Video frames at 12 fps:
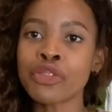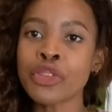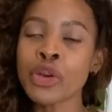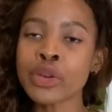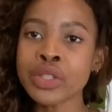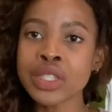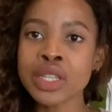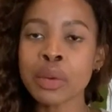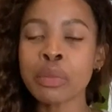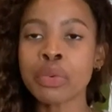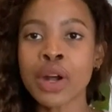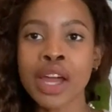first
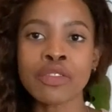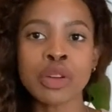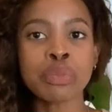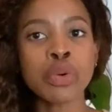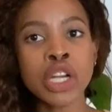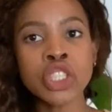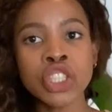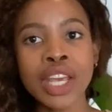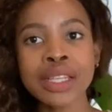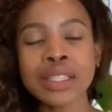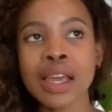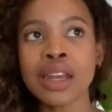private
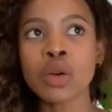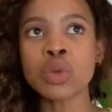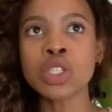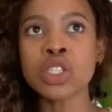project and I was